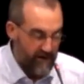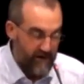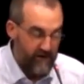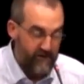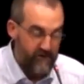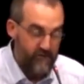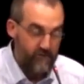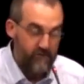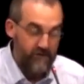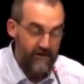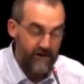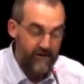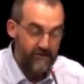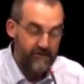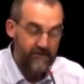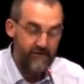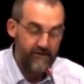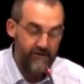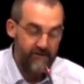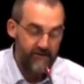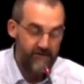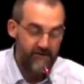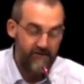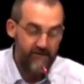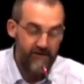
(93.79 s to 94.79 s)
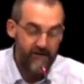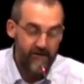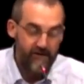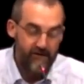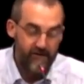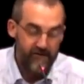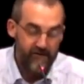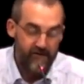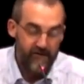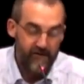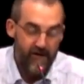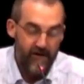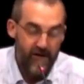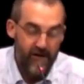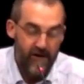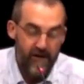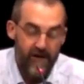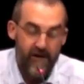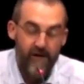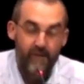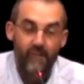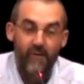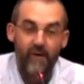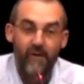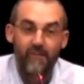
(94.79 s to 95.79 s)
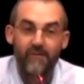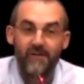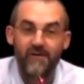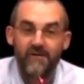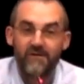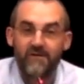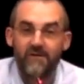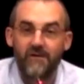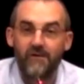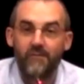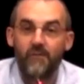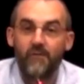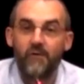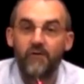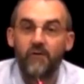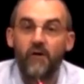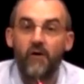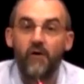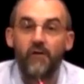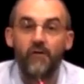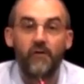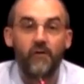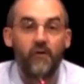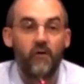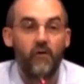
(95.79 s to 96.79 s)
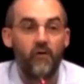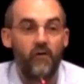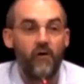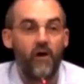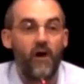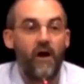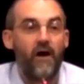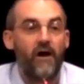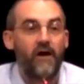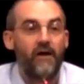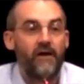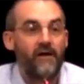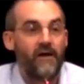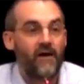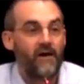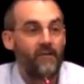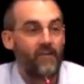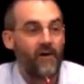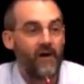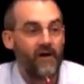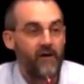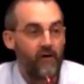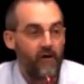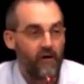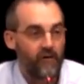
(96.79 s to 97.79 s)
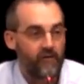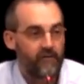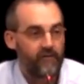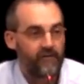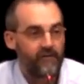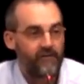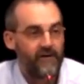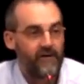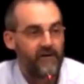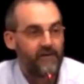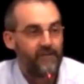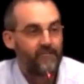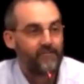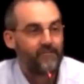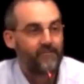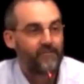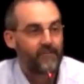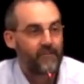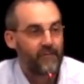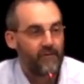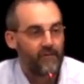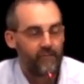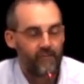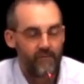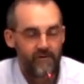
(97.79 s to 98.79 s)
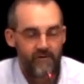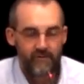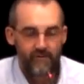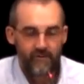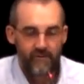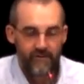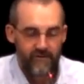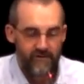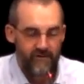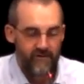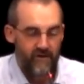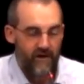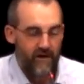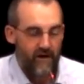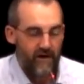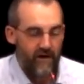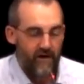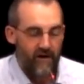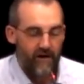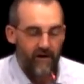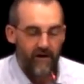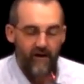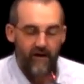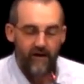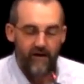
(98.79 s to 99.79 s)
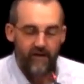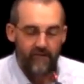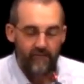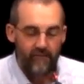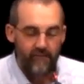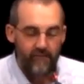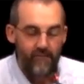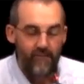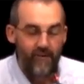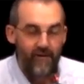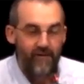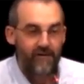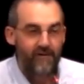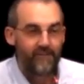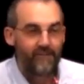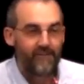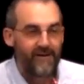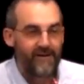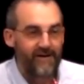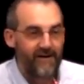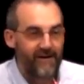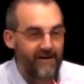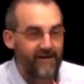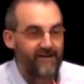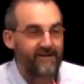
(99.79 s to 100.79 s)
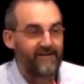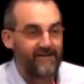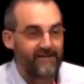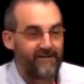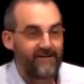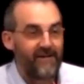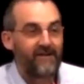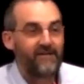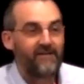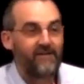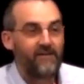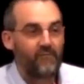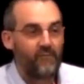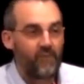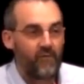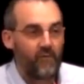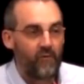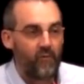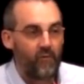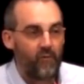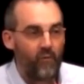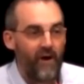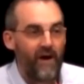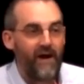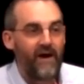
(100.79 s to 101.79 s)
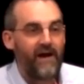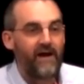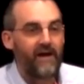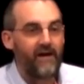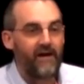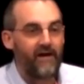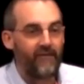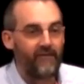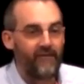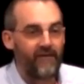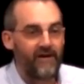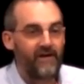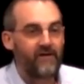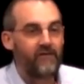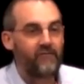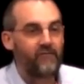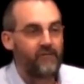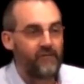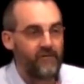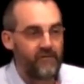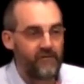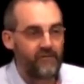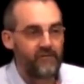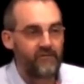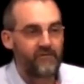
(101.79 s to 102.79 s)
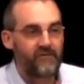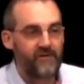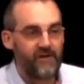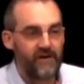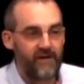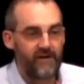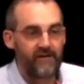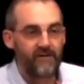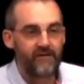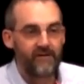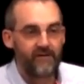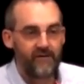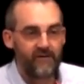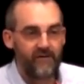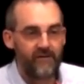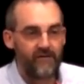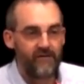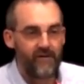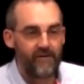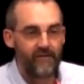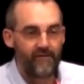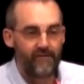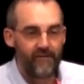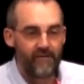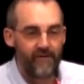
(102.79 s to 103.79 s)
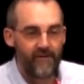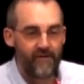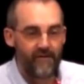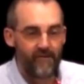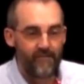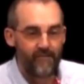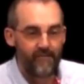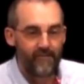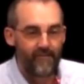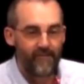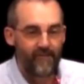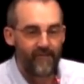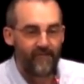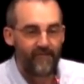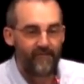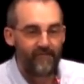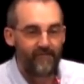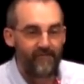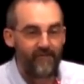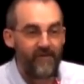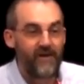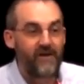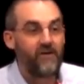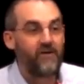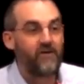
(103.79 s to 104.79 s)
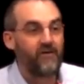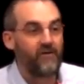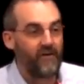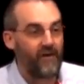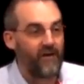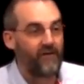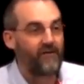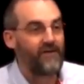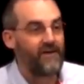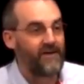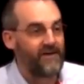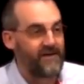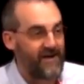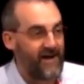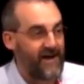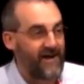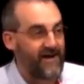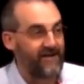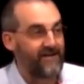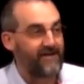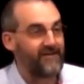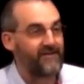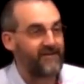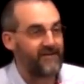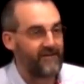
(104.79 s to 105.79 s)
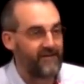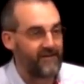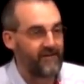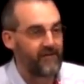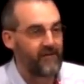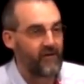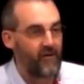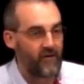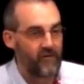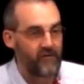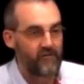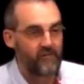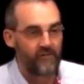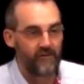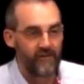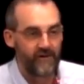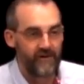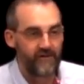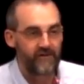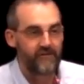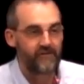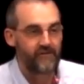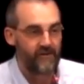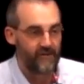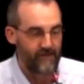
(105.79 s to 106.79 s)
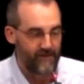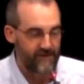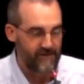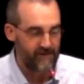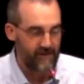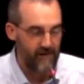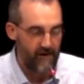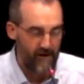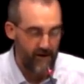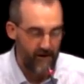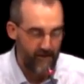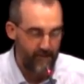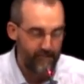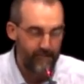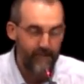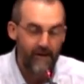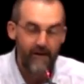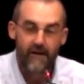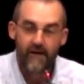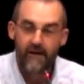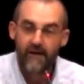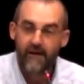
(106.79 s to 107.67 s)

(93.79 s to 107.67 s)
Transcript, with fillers: In 2006, he published a book called The Quran, A Biography, which was a remarkably accessible way of introducing the sort of the figure of the text in the cultural history of Islam